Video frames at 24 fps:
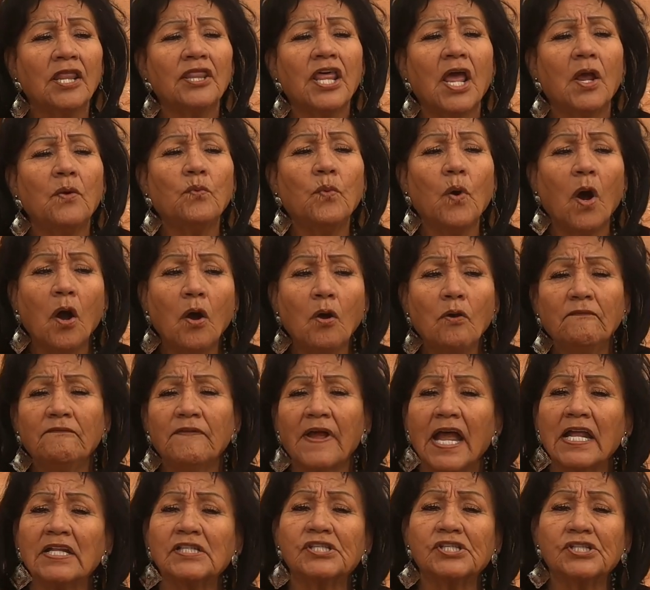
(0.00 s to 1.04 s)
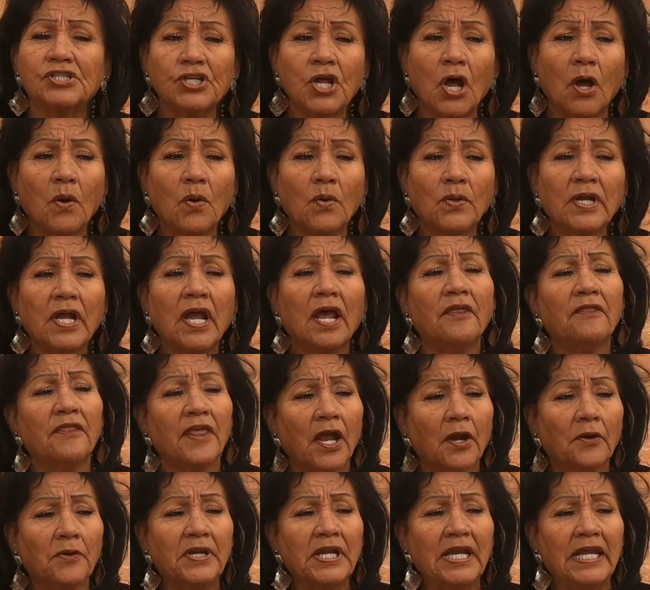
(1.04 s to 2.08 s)
They wove and sewed
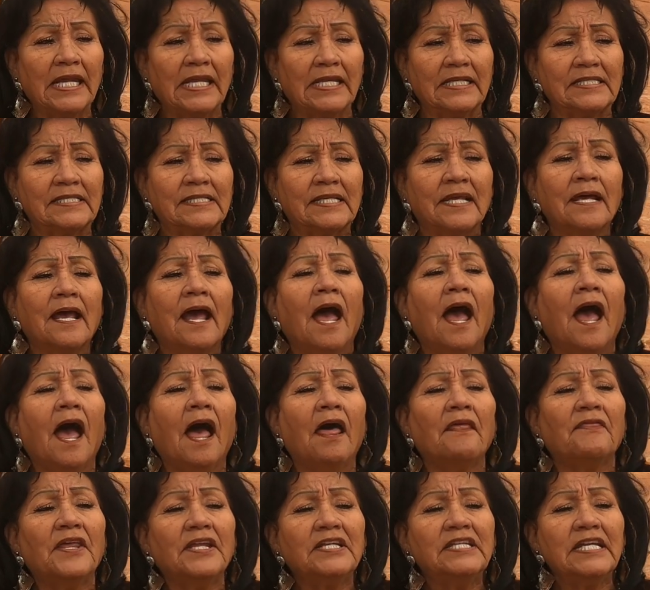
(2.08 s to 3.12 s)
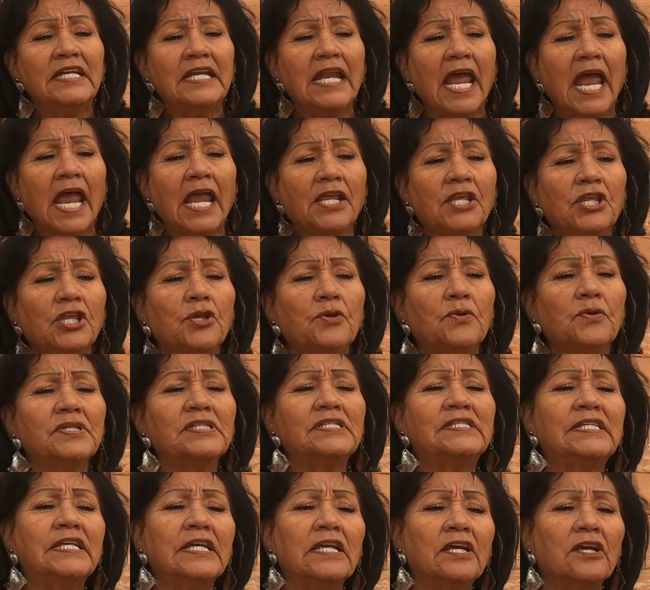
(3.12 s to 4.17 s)
their needs. The Diné
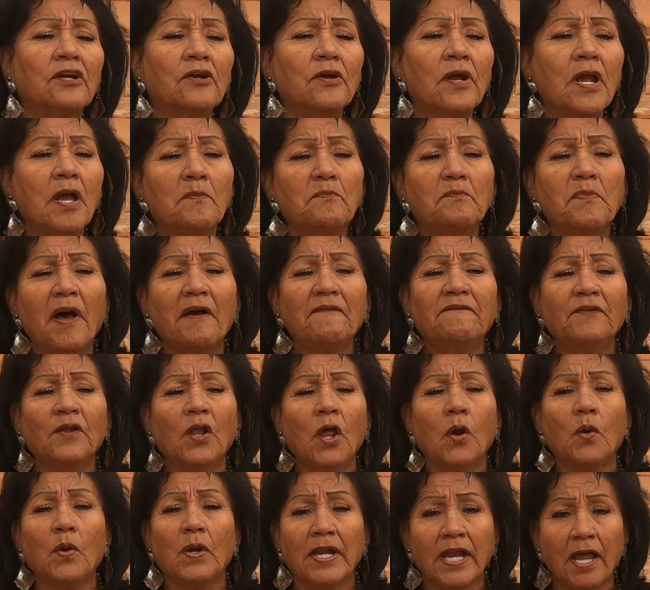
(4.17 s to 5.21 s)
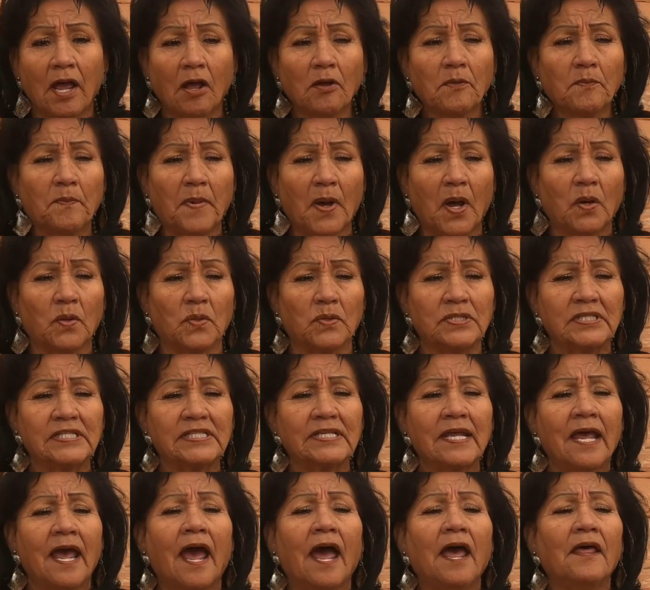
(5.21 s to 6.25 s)
used deer, buffalo, and elk
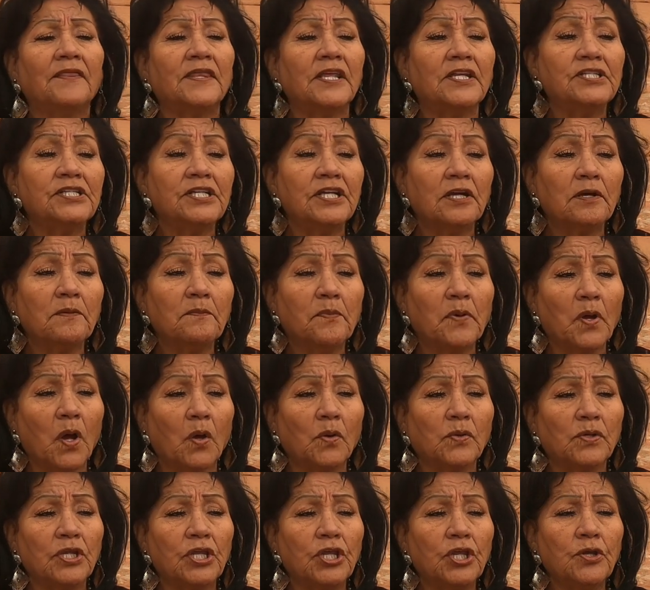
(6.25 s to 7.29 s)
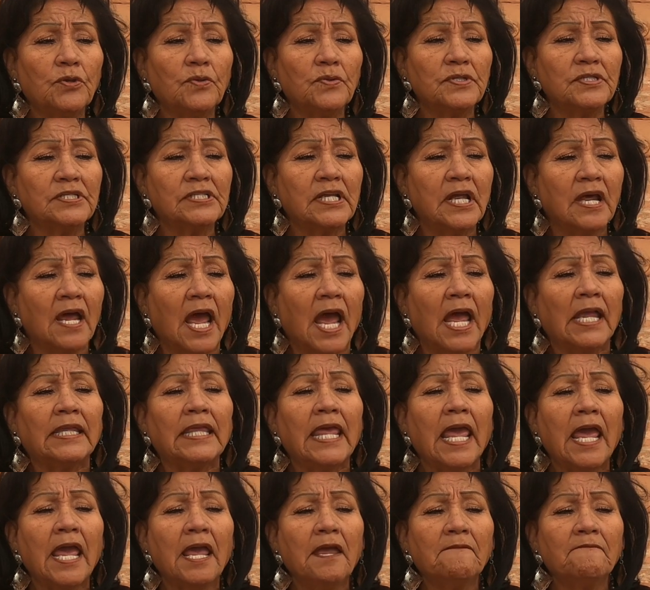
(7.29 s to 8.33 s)
bones. The deer bone used
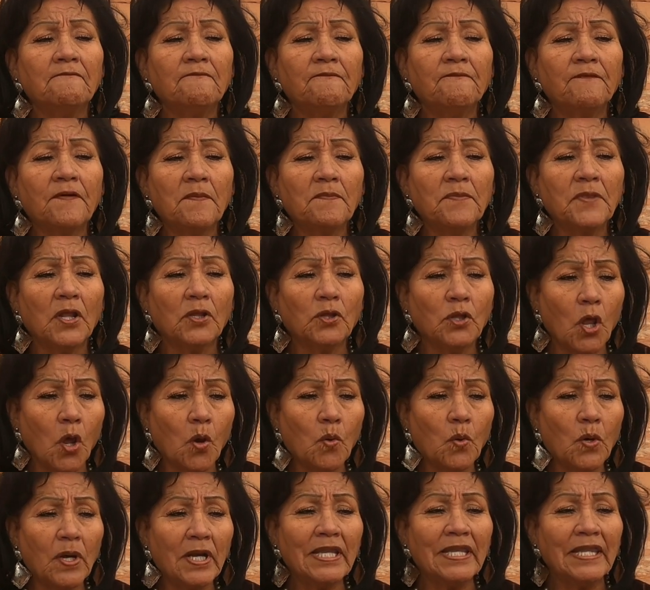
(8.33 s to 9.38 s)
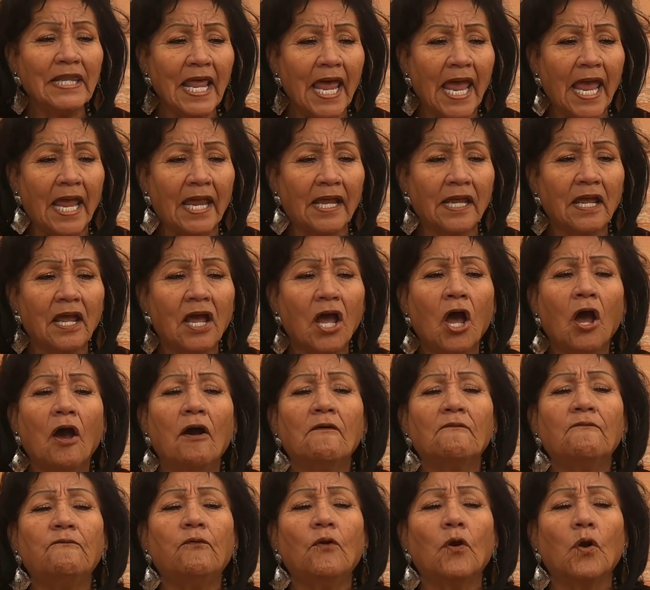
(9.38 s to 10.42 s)
came from the lower leg
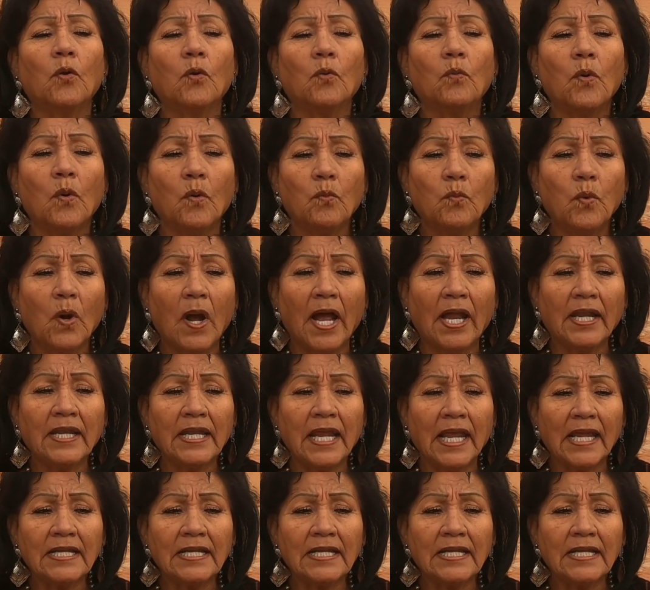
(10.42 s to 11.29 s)
for one